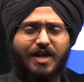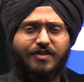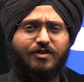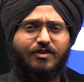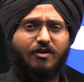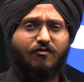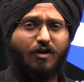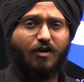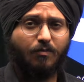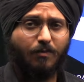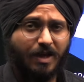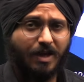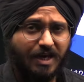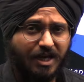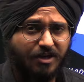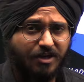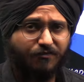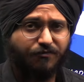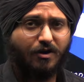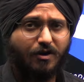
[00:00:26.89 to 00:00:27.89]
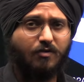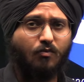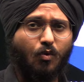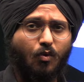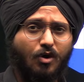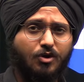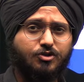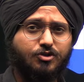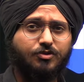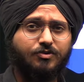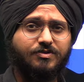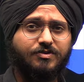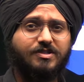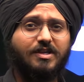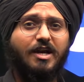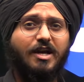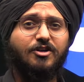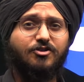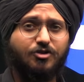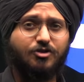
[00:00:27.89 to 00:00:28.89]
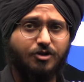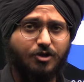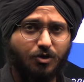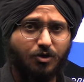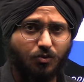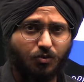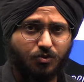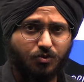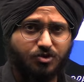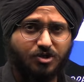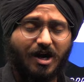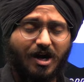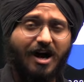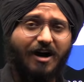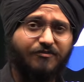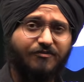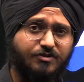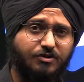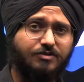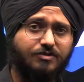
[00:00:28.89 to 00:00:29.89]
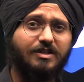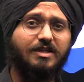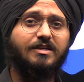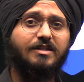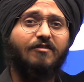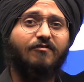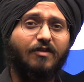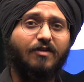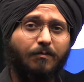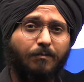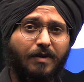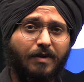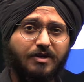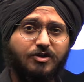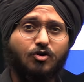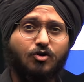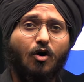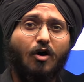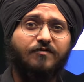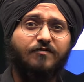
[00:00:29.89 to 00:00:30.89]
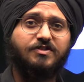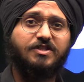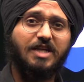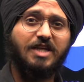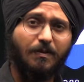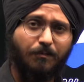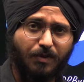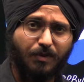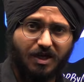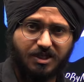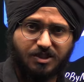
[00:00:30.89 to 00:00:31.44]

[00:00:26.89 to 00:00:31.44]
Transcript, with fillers: There were many different versions introduced after the development of C++.